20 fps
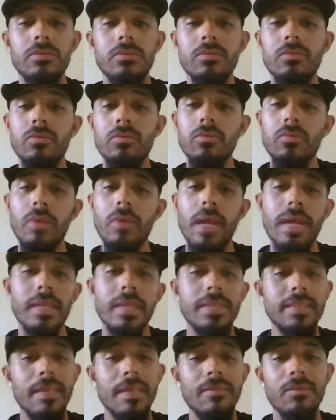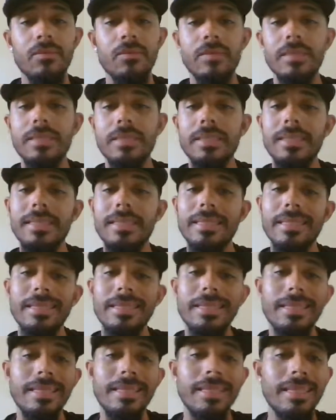great as everyone
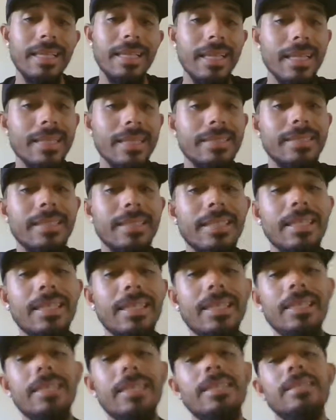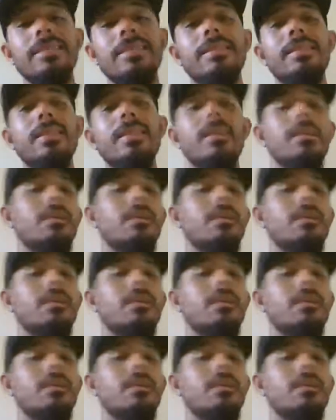thinks he is,